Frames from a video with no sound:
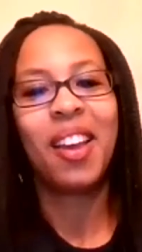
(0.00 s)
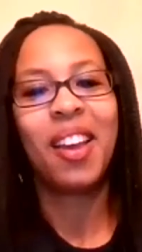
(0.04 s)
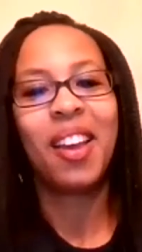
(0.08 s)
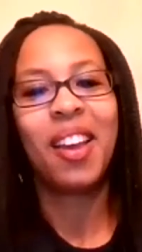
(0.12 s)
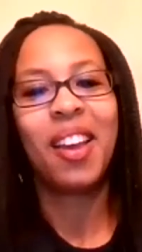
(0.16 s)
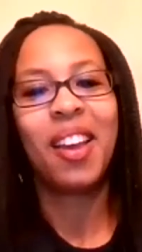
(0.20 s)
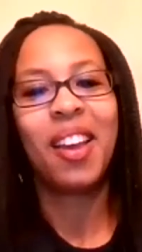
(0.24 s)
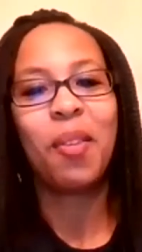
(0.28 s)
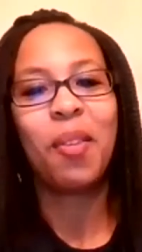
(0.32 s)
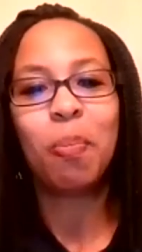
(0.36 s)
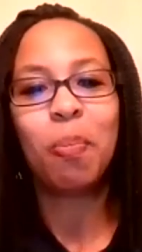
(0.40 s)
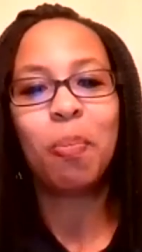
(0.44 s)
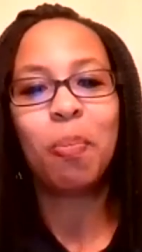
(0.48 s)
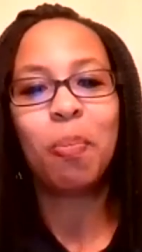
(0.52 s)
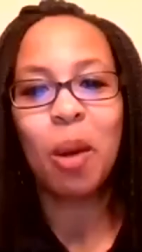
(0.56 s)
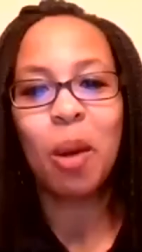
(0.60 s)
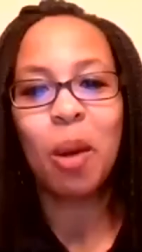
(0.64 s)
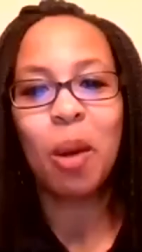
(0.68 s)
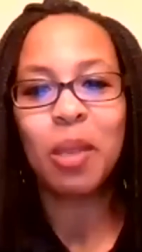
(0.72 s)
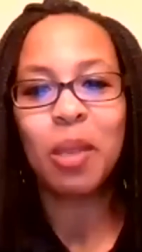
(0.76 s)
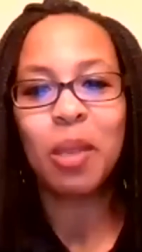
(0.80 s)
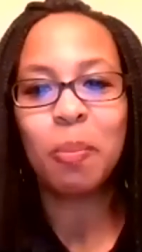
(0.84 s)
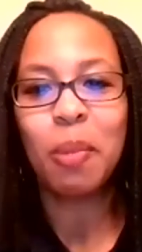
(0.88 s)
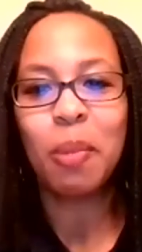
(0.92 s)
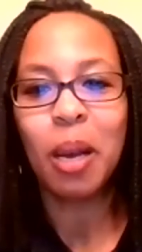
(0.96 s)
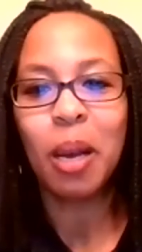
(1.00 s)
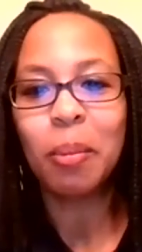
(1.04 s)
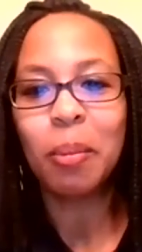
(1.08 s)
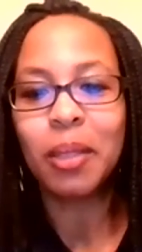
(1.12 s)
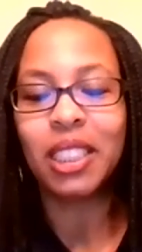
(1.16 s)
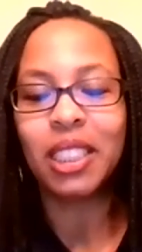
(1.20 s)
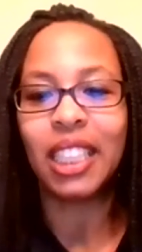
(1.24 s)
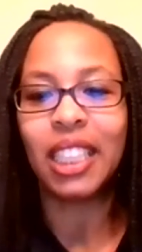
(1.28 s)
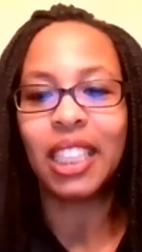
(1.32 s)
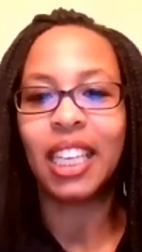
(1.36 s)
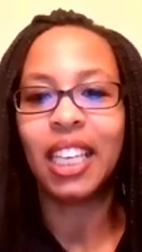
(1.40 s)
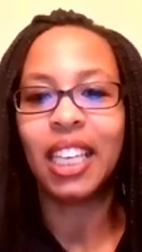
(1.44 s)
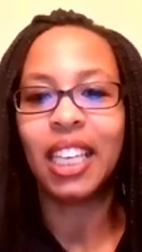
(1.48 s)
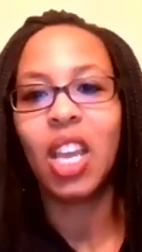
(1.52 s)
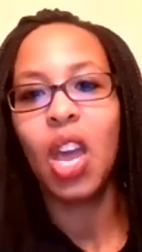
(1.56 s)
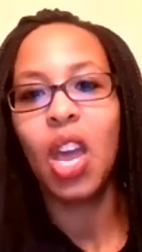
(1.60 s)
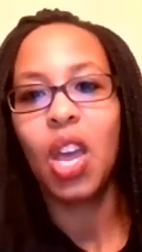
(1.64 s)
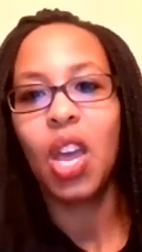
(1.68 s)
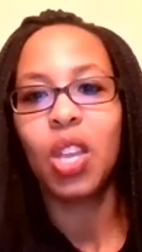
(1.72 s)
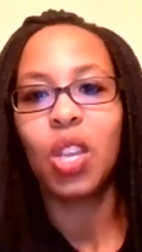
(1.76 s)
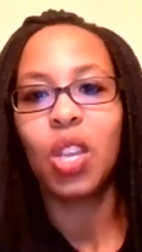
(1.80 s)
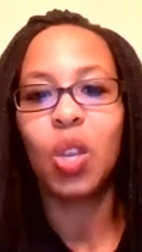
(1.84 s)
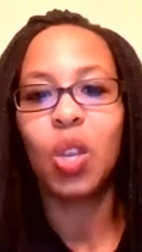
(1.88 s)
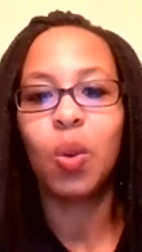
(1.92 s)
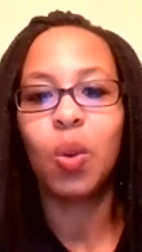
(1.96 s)
with Purpose Publishing,
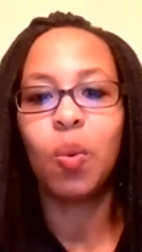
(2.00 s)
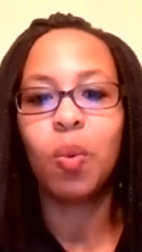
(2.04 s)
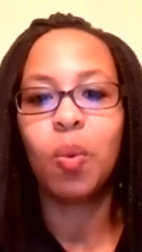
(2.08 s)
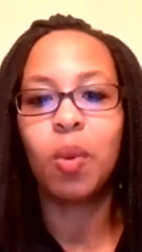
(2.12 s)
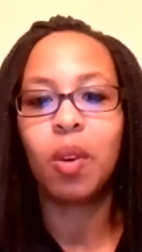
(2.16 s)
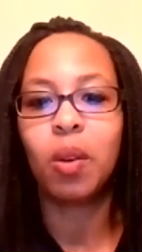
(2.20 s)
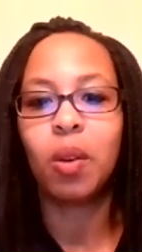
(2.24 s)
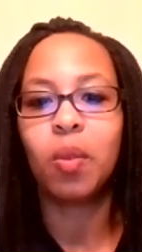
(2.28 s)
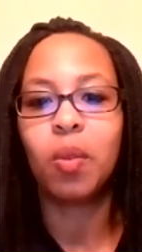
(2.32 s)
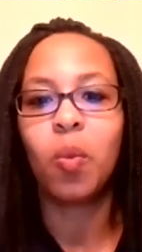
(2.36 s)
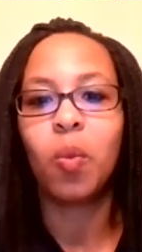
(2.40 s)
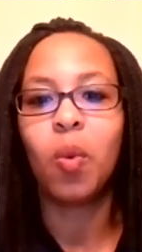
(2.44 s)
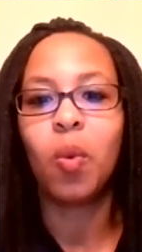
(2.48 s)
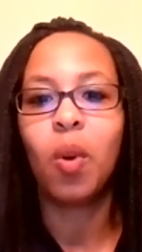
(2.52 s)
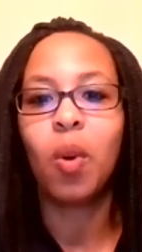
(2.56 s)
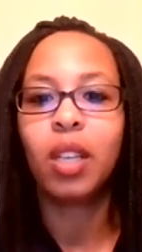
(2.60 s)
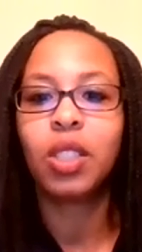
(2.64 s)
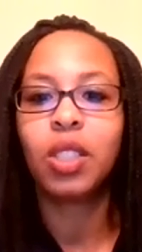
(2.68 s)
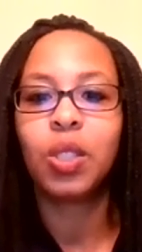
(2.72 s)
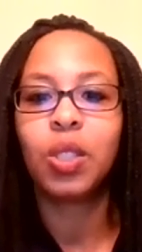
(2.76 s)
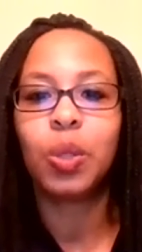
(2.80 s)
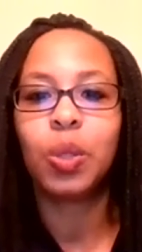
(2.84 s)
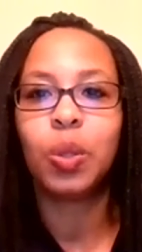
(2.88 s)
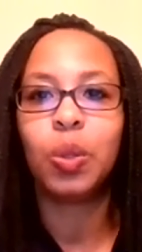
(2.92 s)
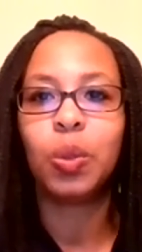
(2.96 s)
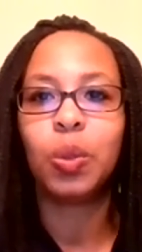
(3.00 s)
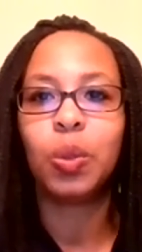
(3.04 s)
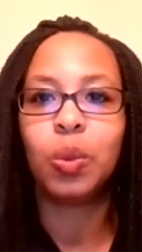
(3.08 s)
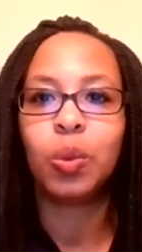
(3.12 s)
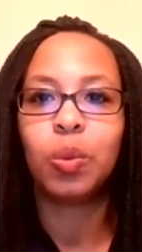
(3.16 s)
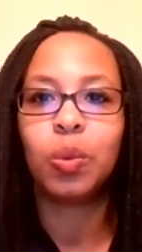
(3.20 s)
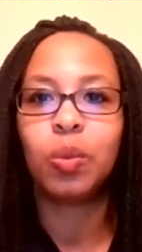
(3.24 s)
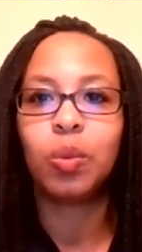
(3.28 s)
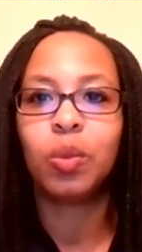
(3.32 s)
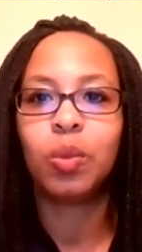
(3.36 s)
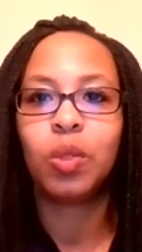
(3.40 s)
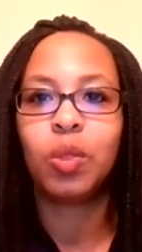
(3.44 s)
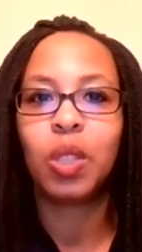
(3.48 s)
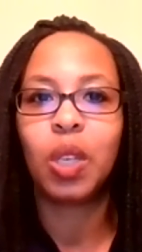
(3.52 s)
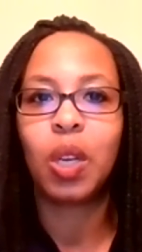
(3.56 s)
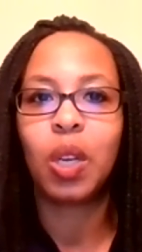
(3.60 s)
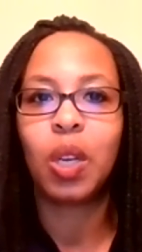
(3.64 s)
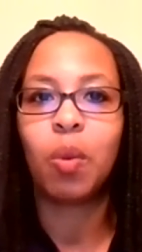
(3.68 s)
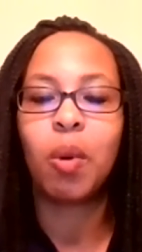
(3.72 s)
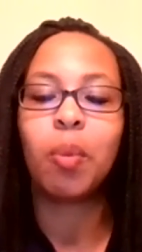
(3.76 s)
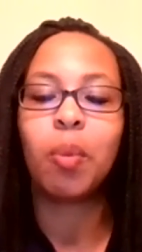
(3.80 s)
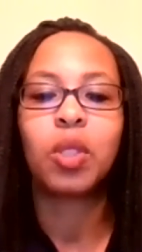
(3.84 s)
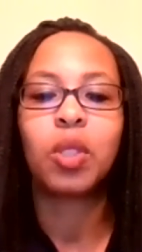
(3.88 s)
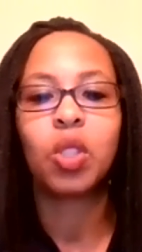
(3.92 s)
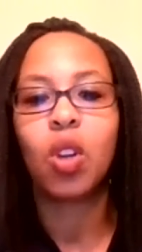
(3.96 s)
you would want to, we
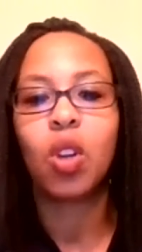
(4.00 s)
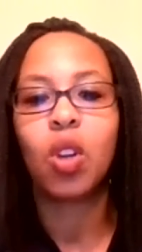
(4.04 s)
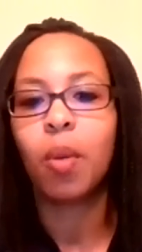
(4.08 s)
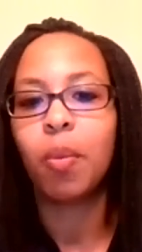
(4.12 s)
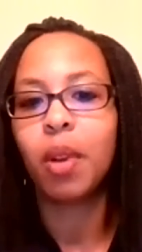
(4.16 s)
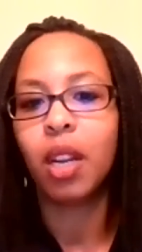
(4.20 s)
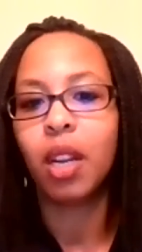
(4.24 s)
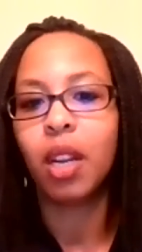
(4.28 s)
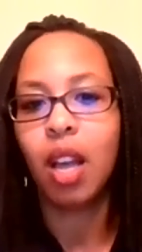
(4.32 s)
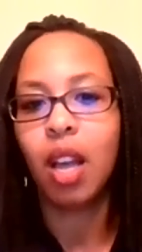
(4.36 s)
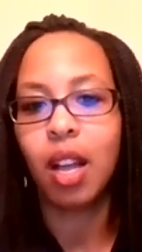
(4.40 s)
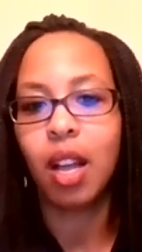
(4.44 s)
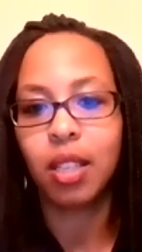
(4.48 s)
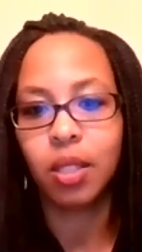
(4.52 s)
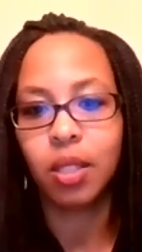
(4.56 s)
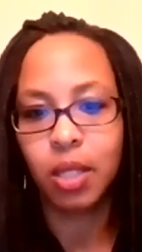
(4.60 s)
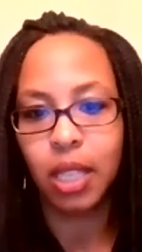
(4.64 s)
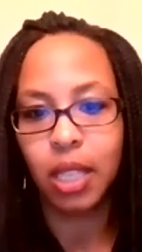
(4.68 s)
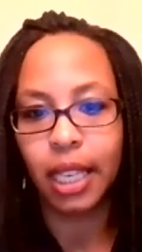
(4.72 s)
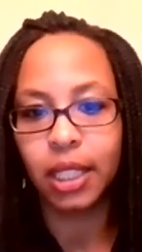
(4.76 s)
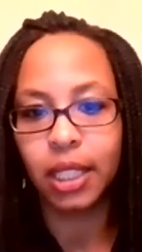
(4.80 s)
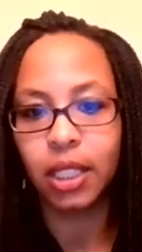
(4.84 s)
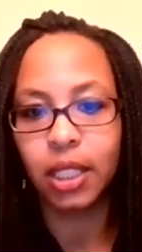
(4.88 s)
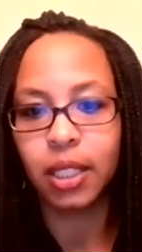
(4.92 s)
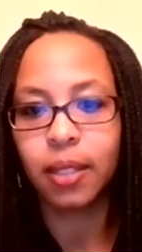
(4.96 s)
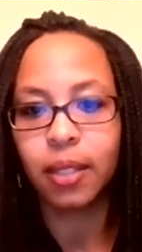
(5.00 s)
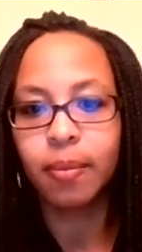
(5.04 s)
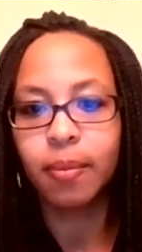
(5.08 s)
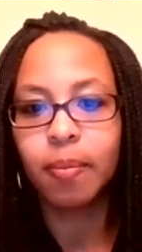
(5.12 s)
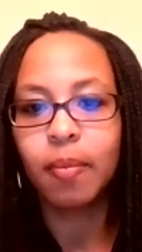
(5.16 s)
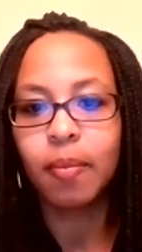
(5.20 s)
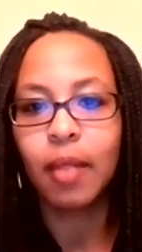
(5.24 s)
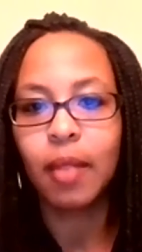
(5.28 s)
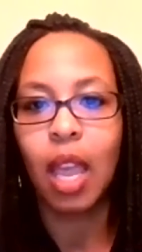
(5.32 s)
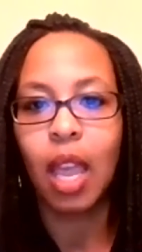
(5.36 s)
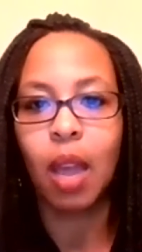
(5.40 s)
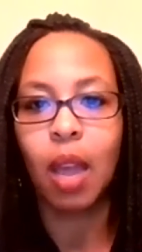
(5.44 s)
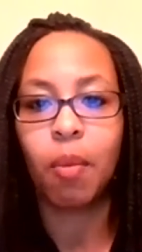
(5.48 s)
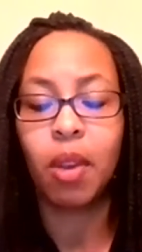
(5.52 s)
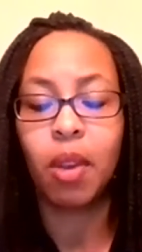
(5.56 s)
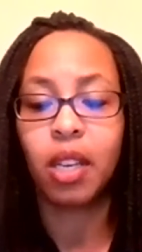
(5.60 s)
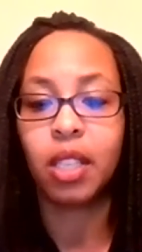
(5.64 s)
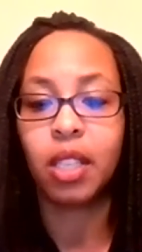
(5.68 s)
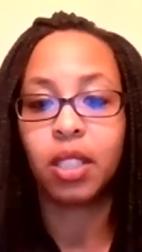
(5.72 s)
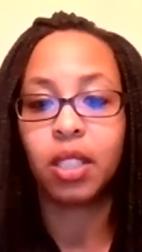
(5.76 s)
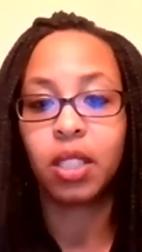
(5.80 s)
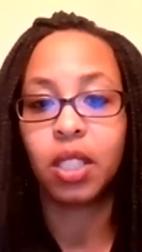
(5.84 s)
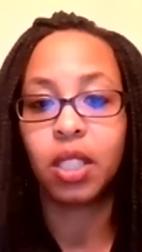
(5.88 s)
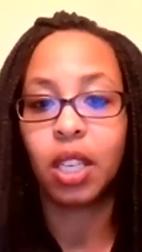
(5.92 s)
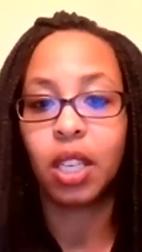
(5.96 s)
would start with a consultation and we
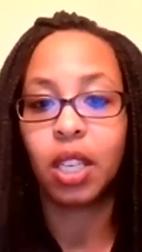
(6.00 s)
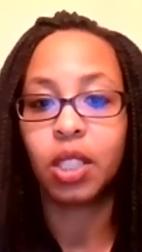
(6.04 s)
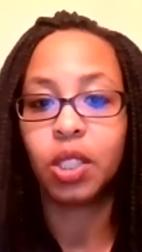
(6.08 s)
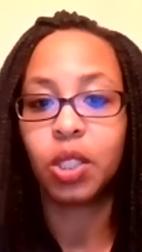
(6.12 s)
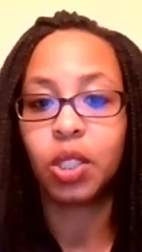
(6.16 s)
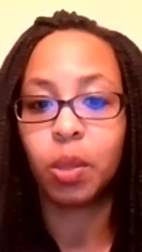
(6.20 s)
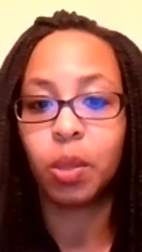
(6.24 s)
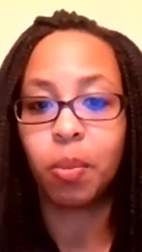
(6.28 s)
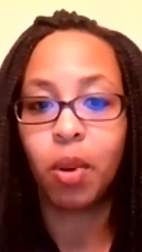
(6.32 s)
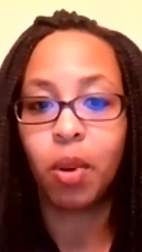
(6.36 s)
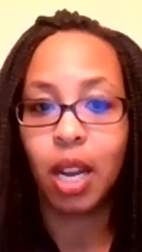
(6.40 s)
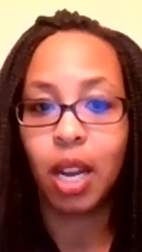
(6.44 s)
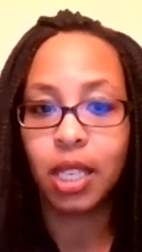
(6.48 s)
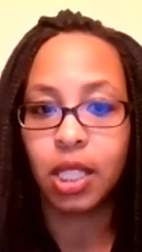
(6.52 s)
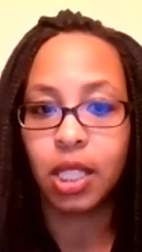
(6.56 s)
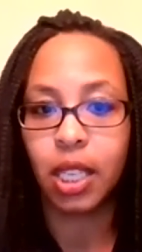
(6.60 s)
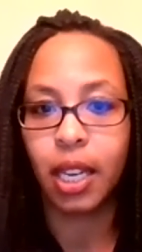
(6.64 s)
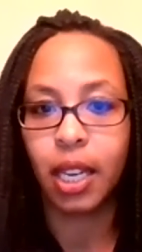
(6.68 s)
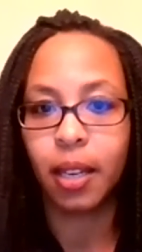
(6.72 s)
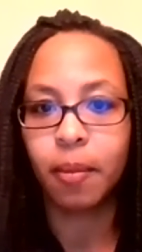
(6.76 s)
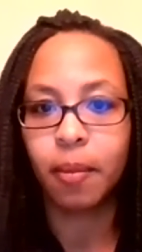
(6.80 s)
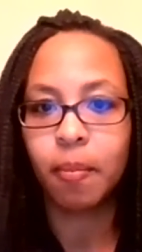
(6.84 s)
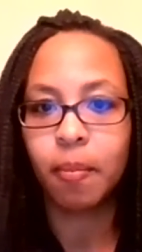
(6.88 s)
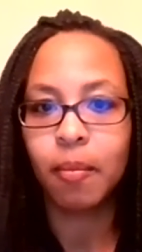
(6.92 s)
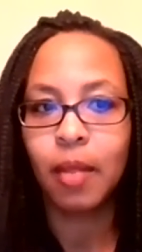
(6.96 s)
discuss your project.